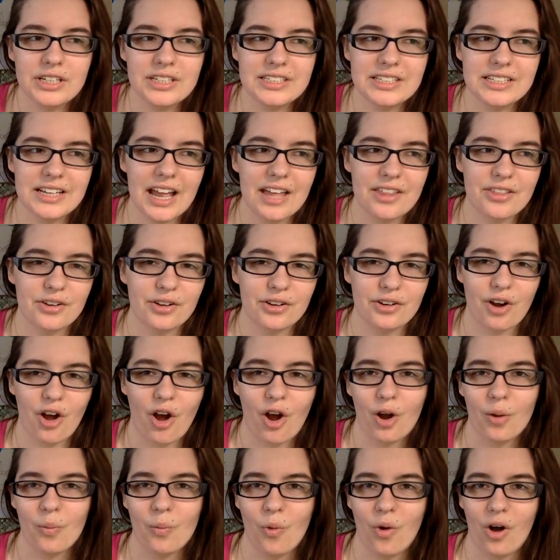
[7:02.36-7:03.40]
together an
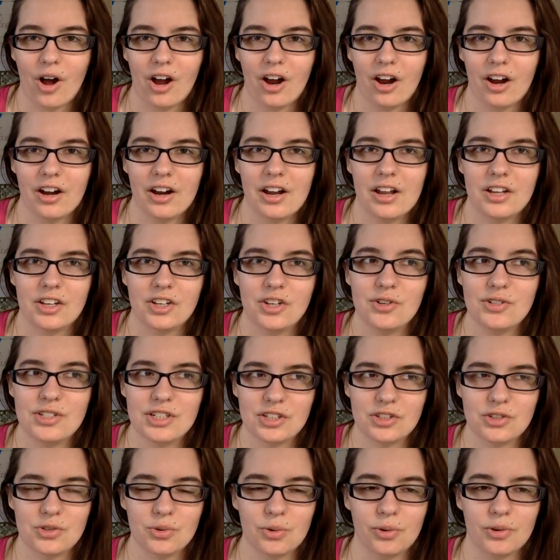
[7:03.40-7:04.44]
armoire,
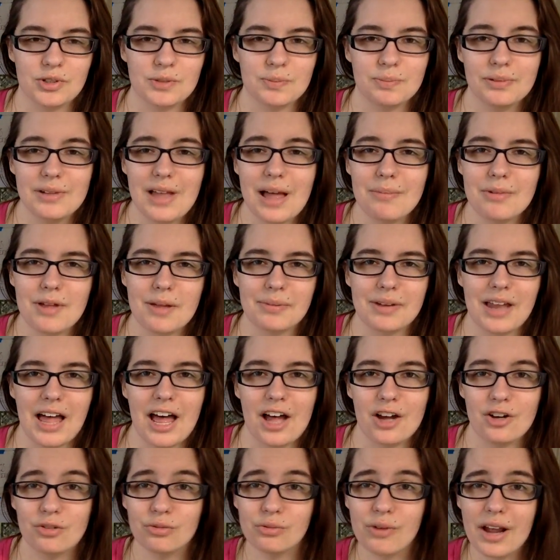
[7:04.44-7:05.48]
using tools, blah blah
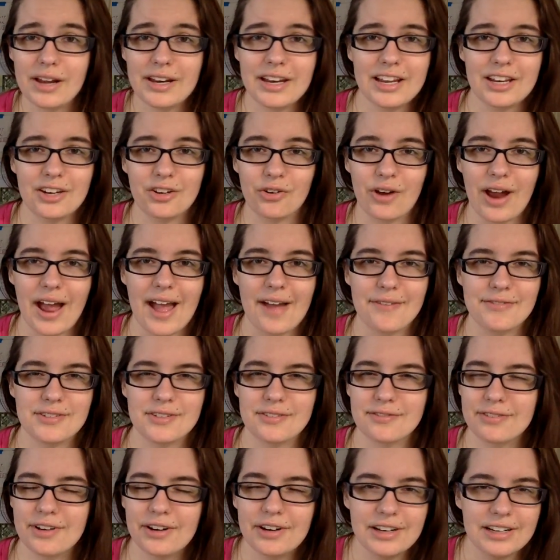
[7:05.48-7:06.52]
blah, writing and craft.
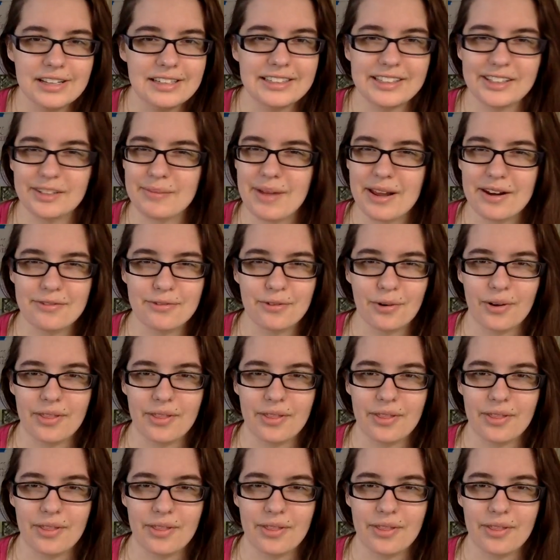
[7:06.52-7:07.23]
Very clear metaphor